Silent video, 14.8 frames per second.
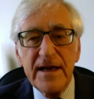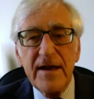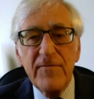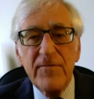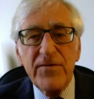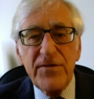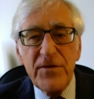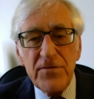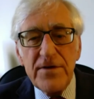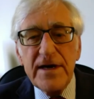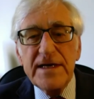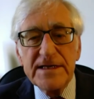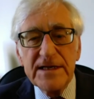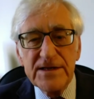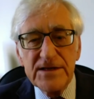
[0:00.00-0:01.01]
there are a few
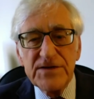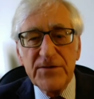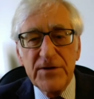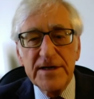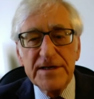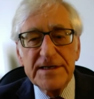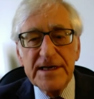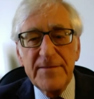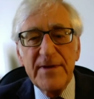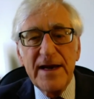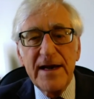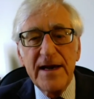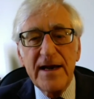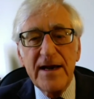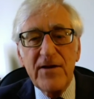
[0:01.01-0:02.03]
reasons for it. I
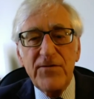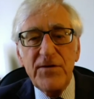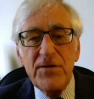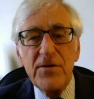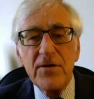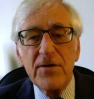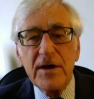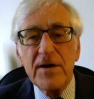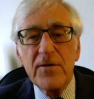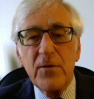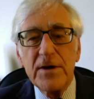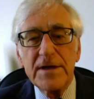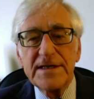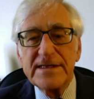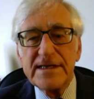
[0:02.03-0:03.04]
mean, if you look
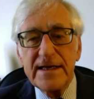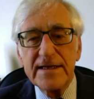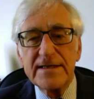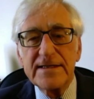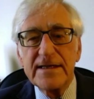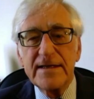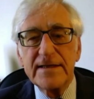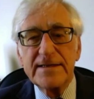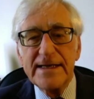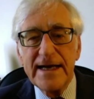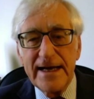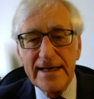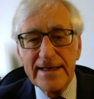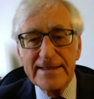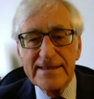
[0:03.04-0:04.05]
at what CSL
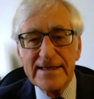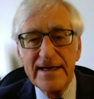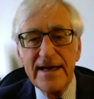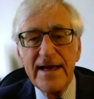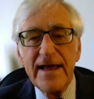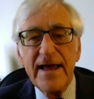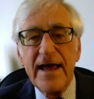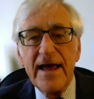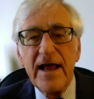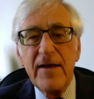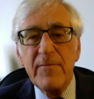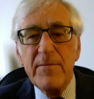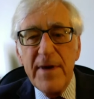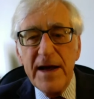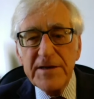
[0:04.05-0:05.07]
does,
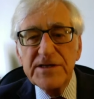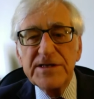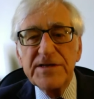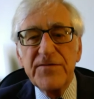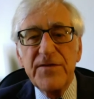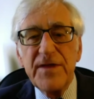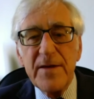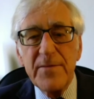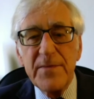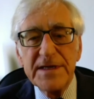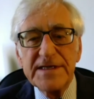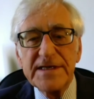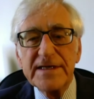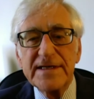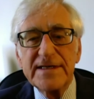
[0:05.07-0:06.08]
most of their
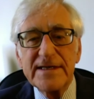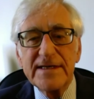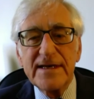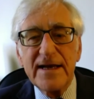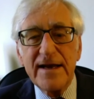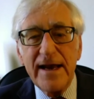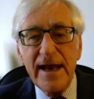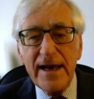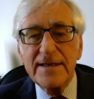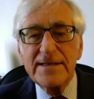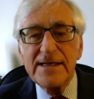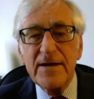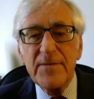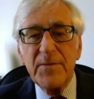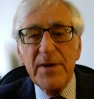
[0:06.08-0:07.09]
business is
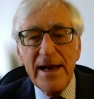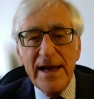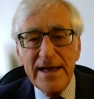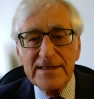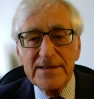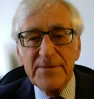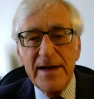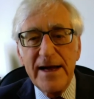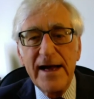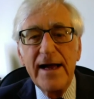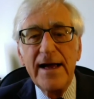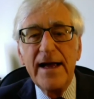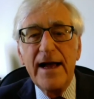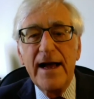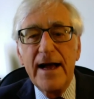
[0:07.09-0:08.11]
collecting plasma.